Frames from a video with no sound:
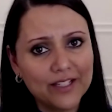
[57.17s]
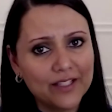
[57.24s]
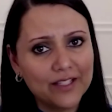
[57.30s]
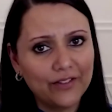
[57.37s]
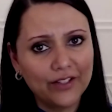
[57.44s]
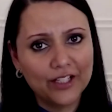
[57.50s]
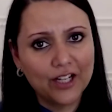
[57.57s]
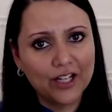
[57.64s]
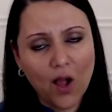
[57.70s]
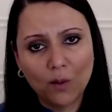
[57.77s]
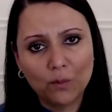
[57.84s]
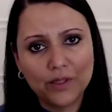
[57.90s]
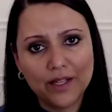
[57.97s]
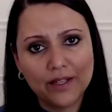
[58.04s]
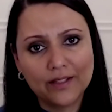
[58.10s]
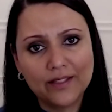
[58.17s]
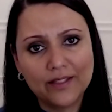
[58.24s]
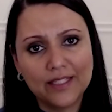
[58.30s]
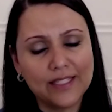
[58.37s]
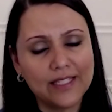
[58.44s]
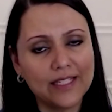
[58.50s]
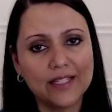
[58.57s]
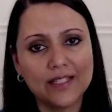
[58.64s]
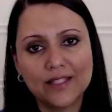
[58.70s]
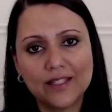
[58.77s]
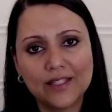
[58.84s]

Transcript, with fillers: is a very complex disease.